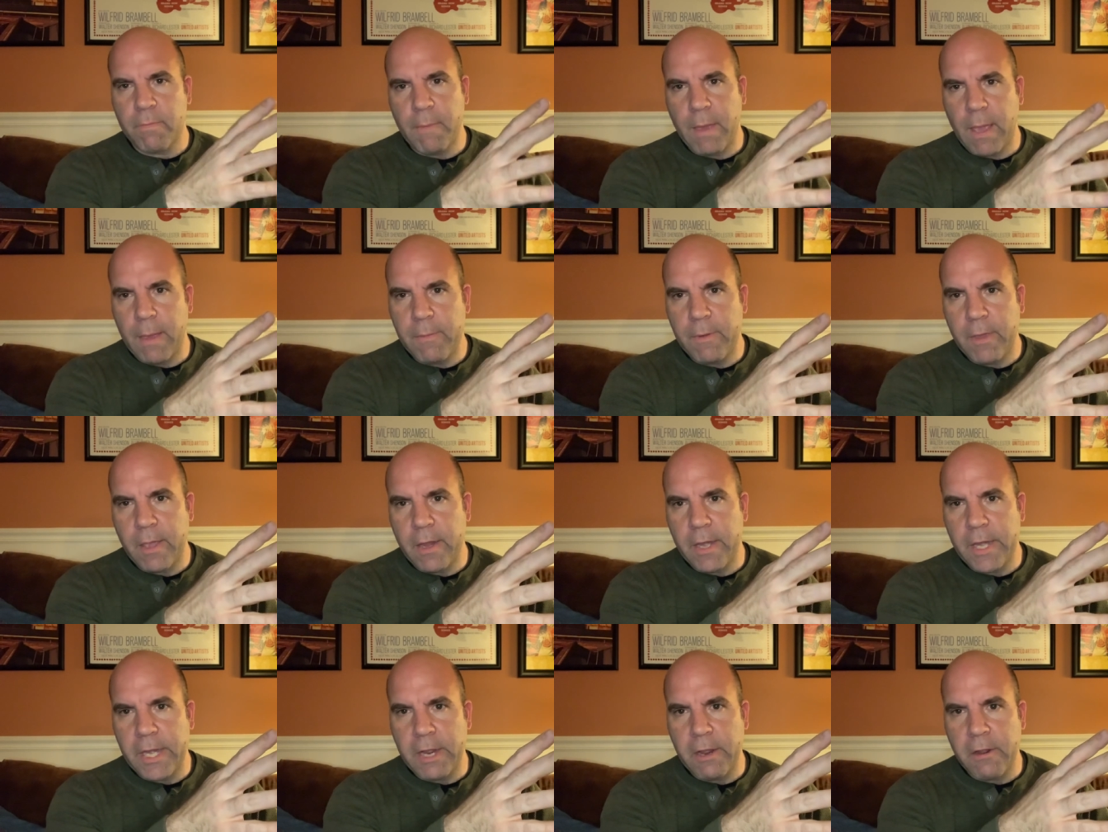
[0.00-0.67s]

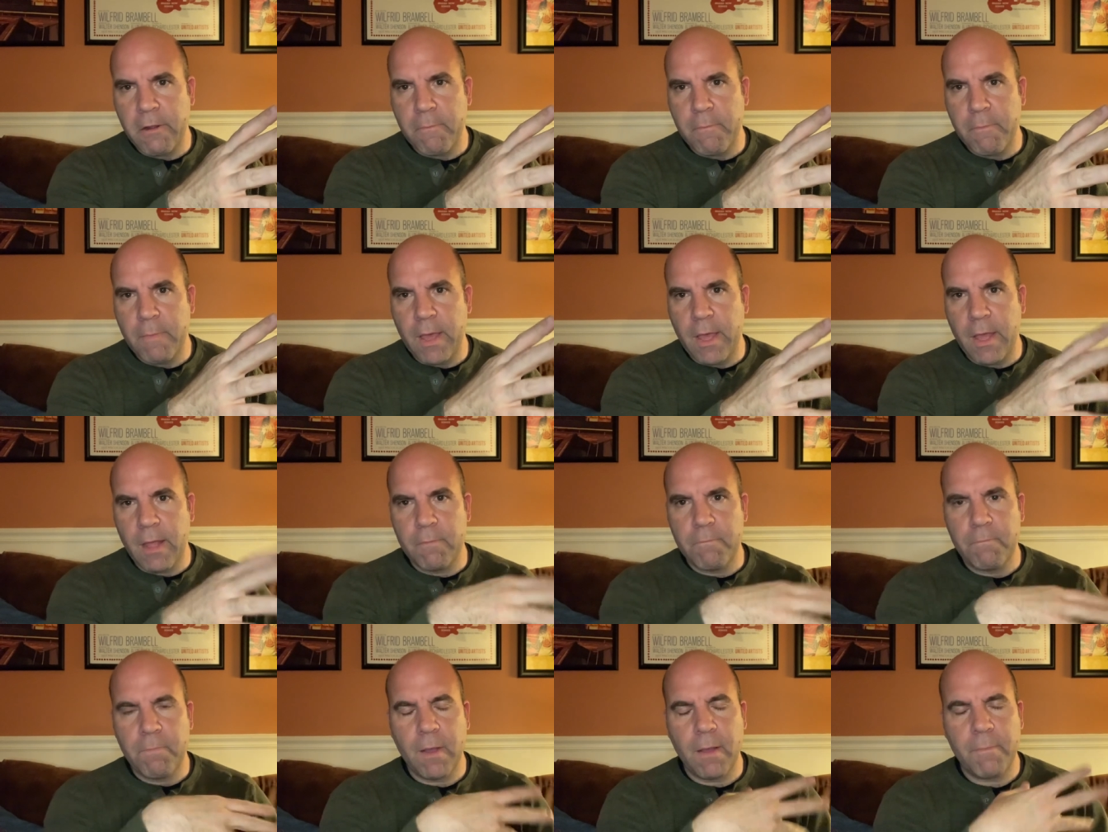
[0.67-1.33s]
maybe a near
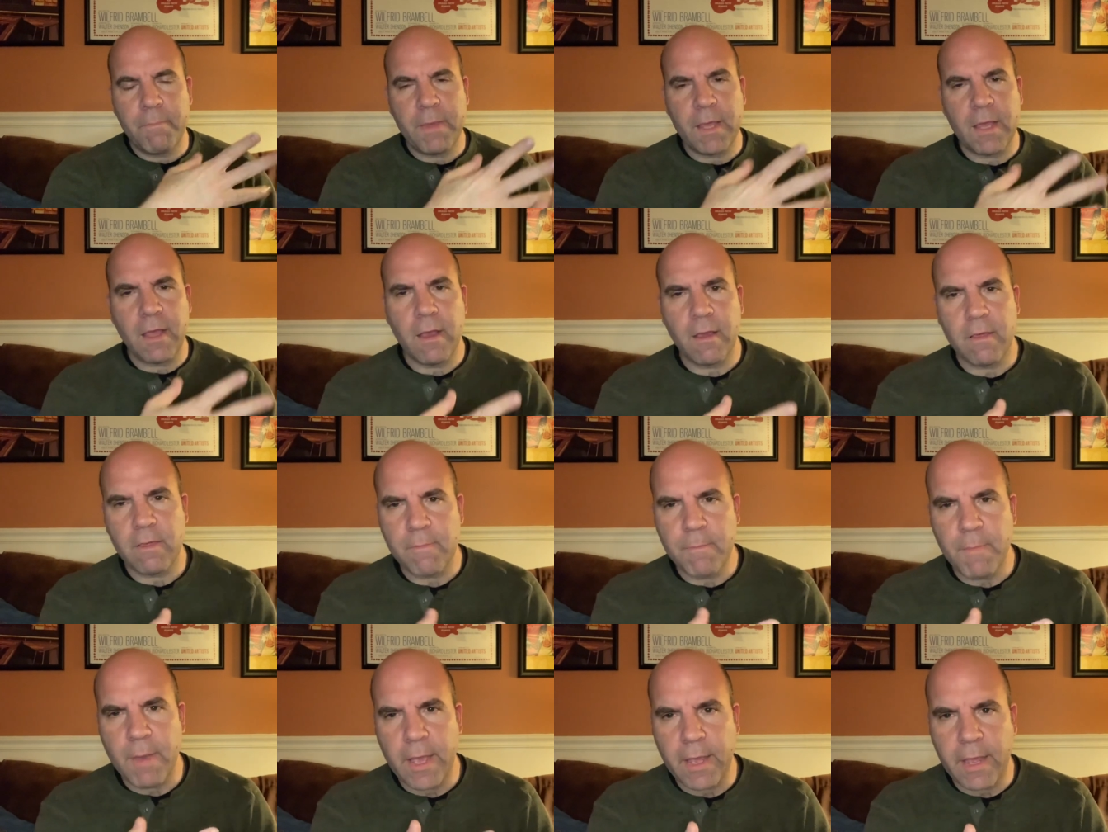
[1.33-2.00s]
mint, but
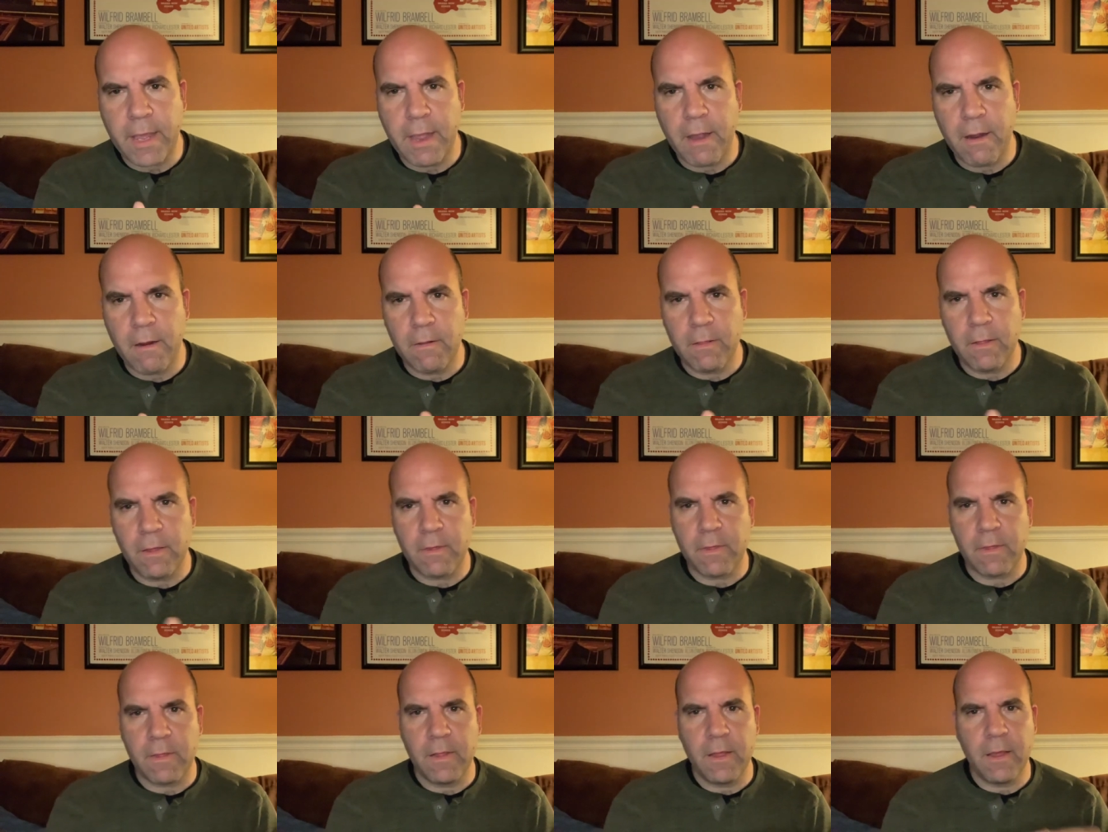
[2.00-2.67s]
because of my
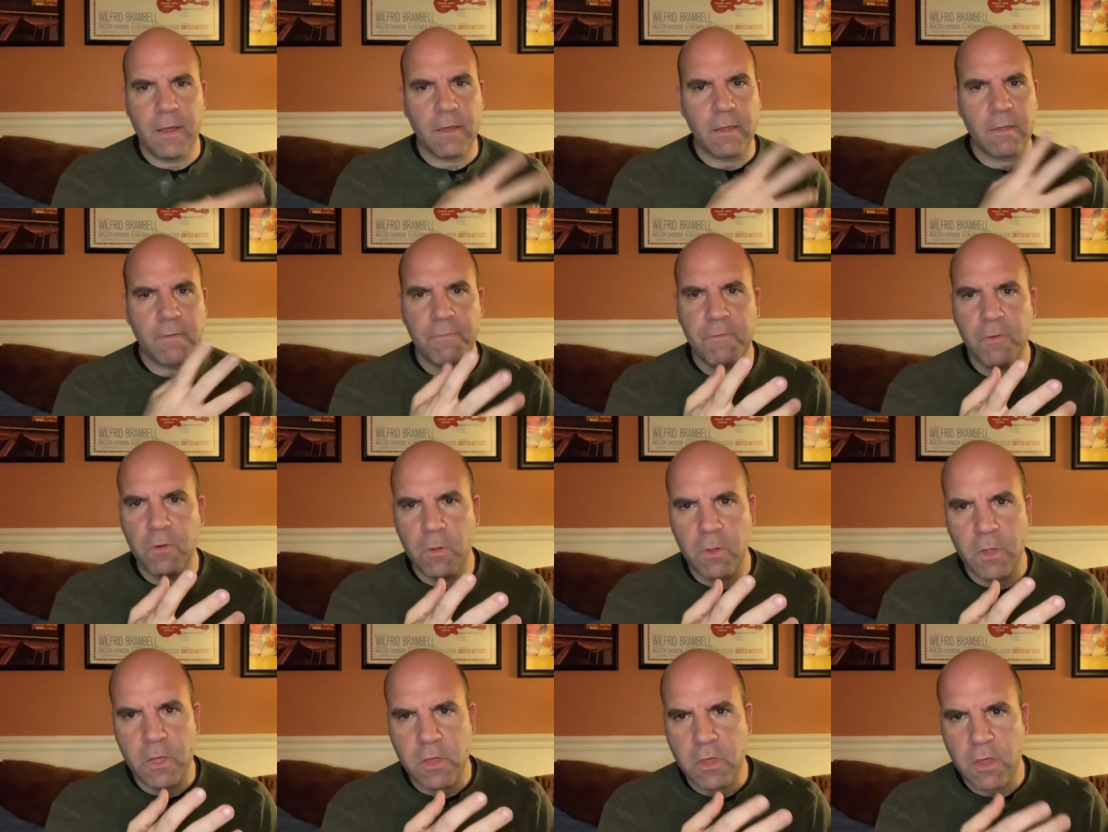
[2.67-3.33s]
carelessness,
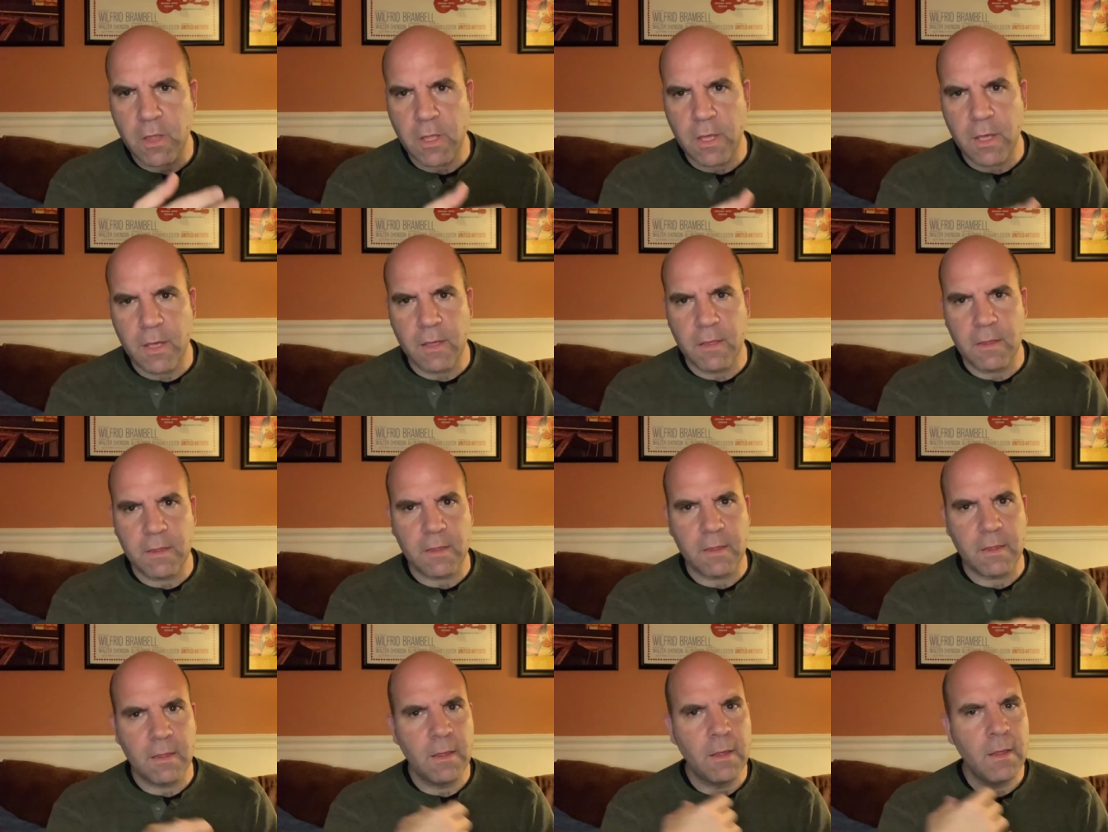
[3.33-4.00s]

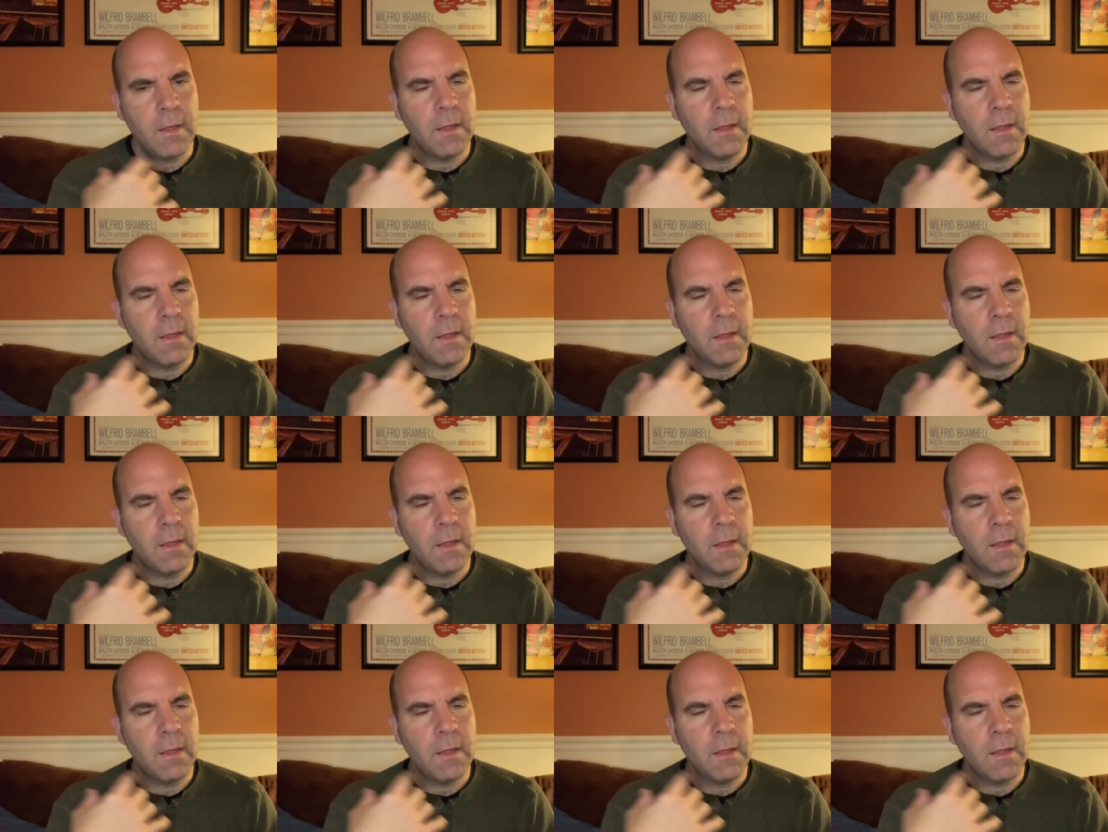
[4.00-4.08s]
foolishness,